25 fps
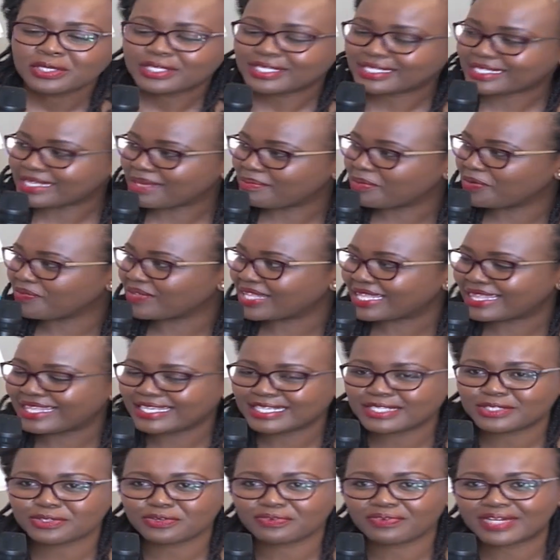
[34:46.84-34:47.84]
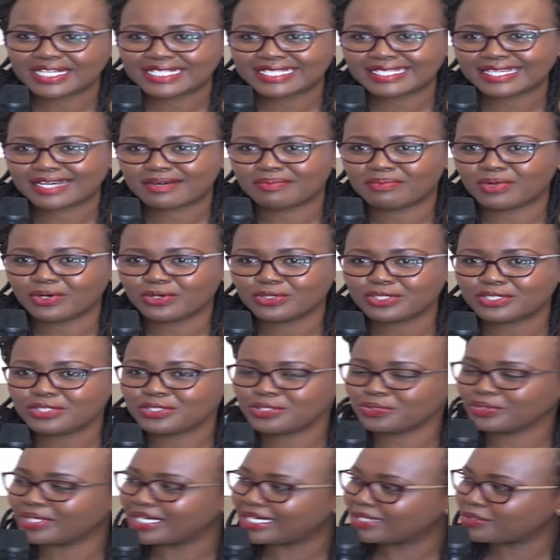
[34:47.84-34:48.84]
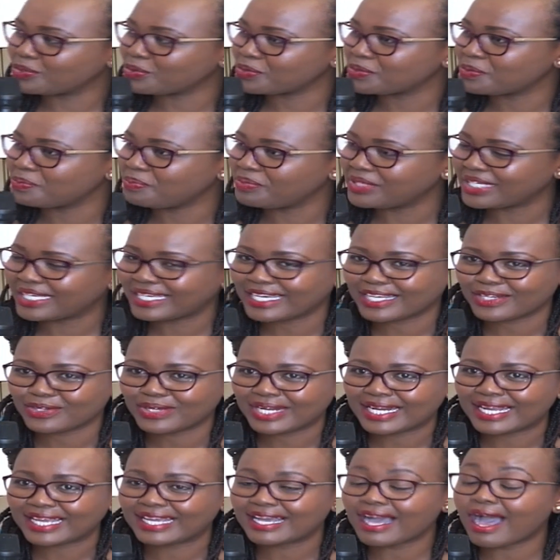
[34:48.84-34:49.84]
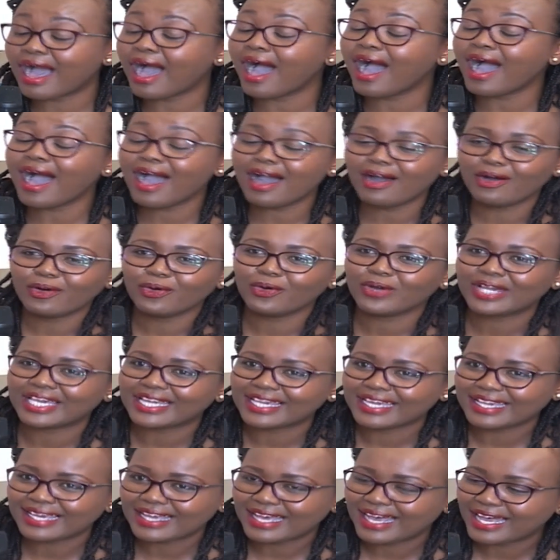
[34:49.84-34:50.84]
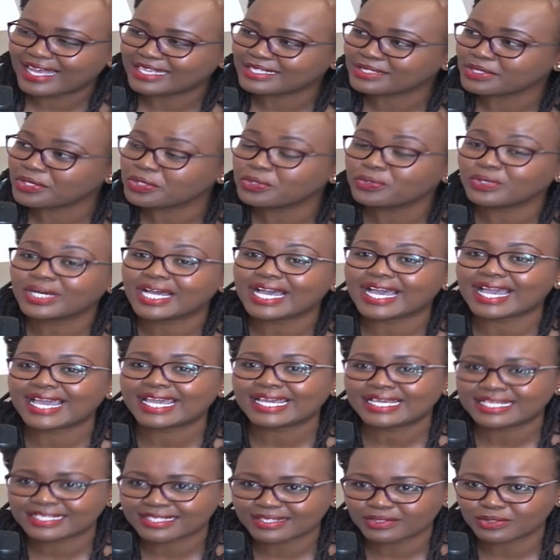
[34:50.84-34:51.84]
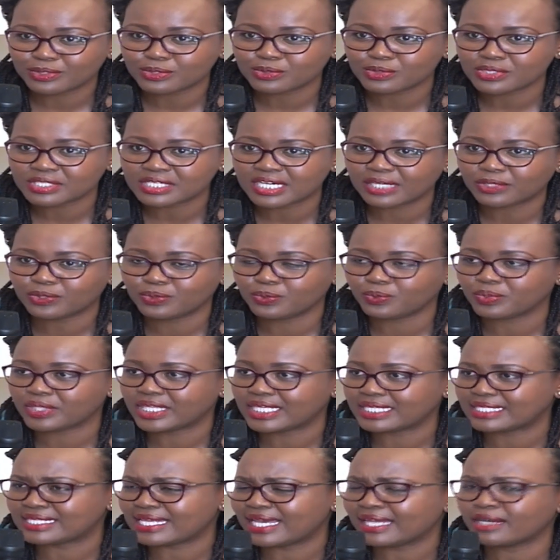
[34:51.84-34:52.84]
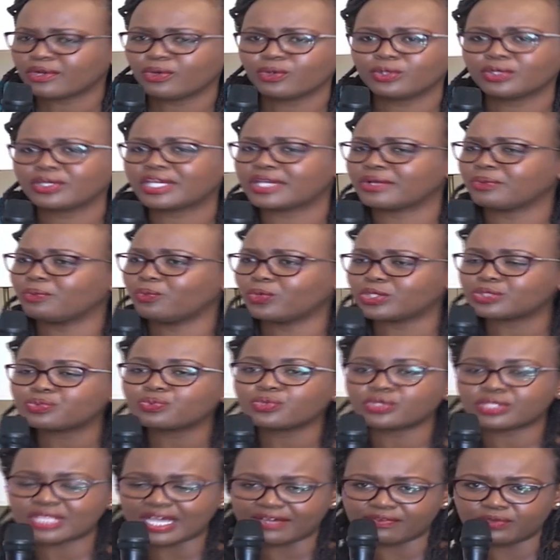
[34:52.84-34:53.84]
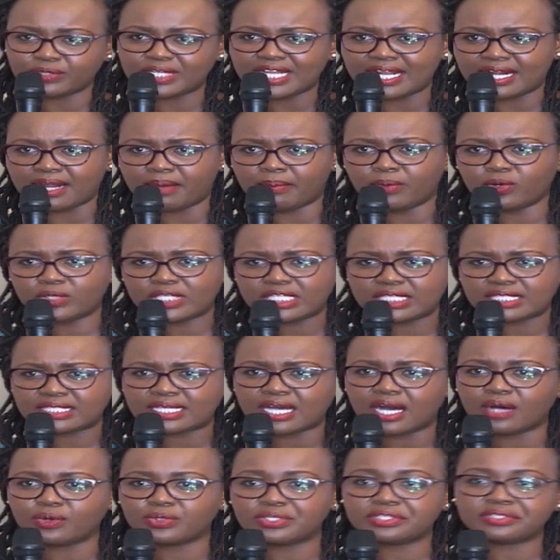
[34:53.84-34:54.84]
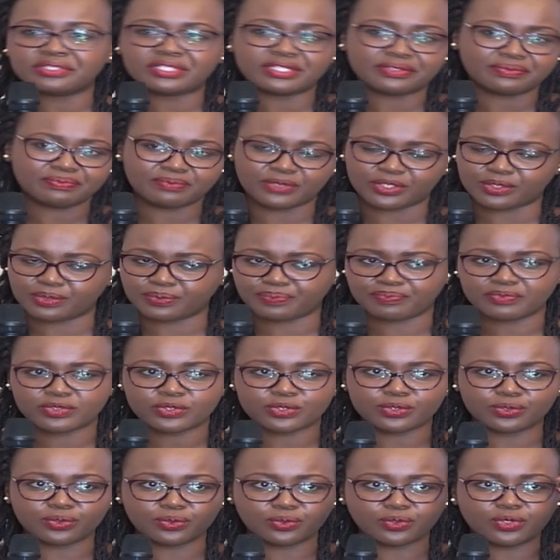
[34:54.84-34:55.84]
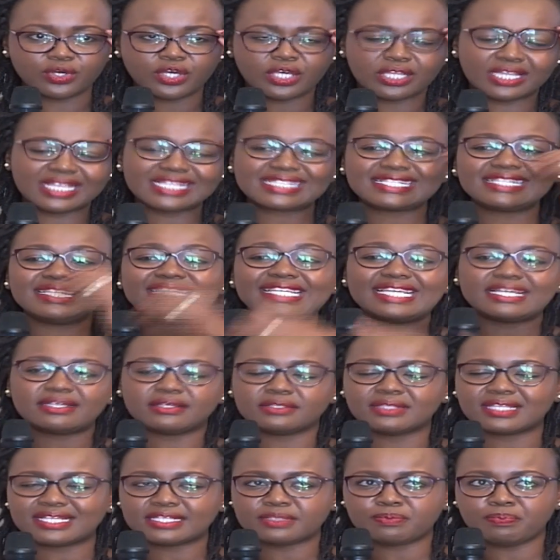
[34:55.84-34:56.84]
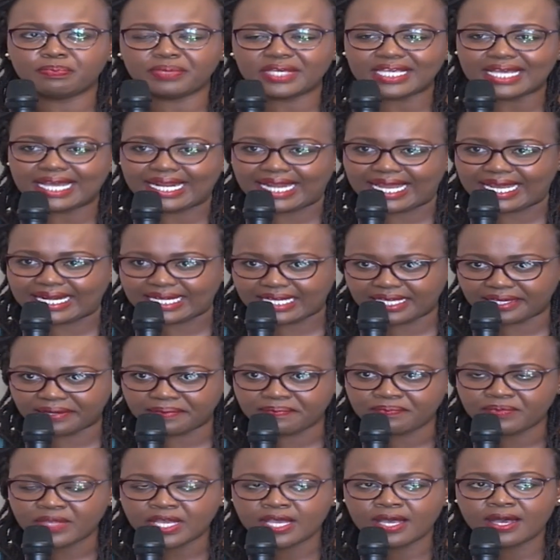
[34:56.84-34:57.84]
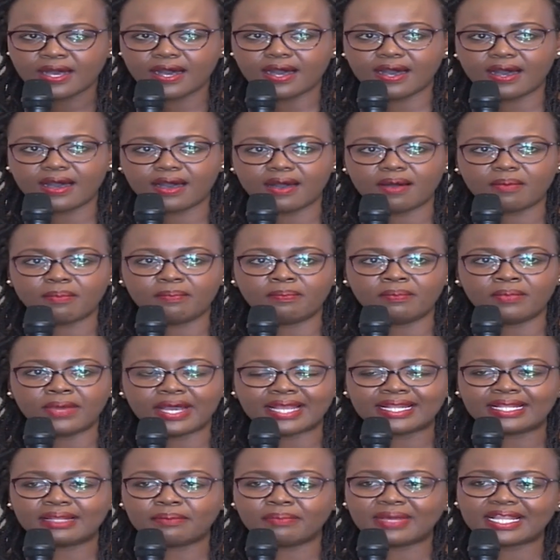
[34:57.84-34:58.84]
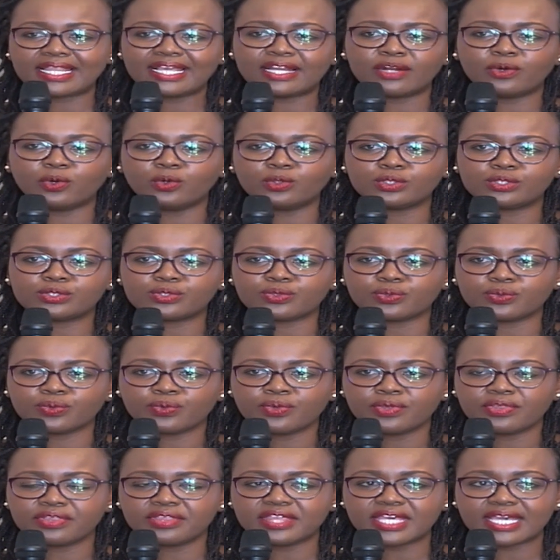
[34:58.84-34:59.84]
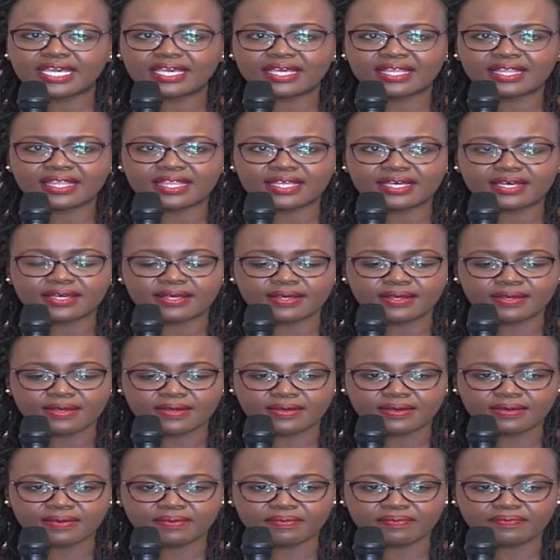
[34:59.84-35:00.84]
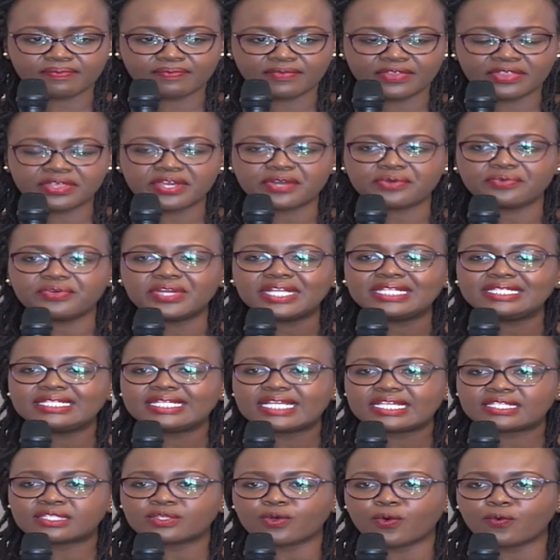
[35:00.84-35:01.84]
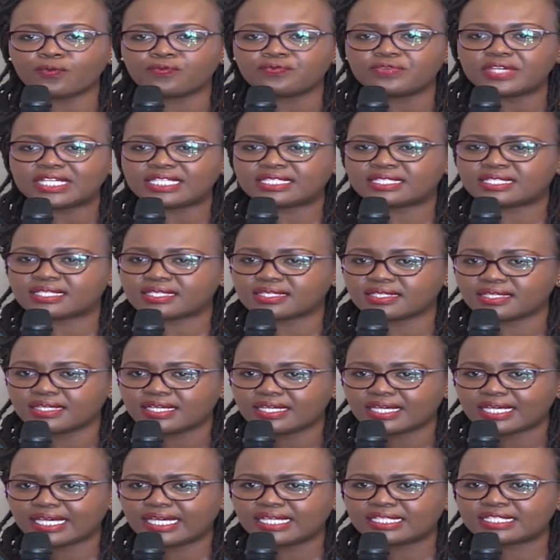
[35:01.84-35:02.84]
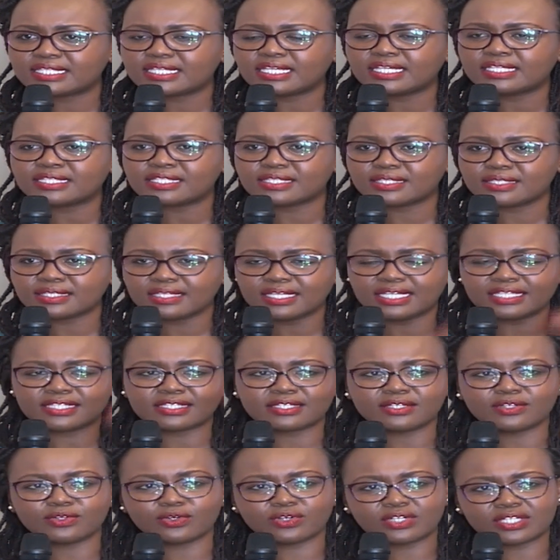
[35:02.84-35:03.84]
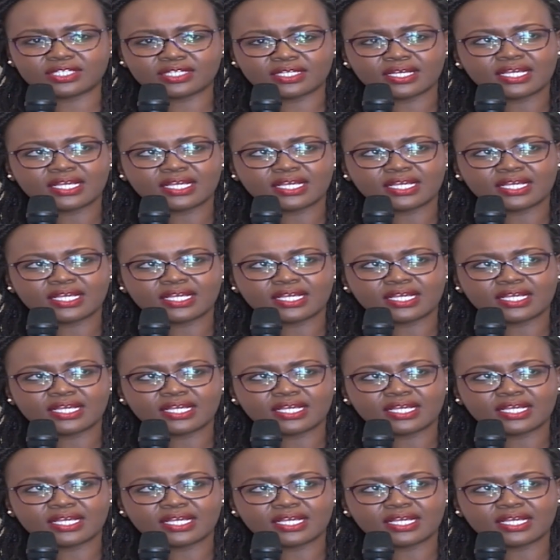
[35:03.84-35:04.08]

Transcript: some of the things you're fighting about, you get to speak and you're like, so you guys also struggle with this. And okay, what have you done about it? How do you know? So there's peer learning. But then also the realness of it. It's not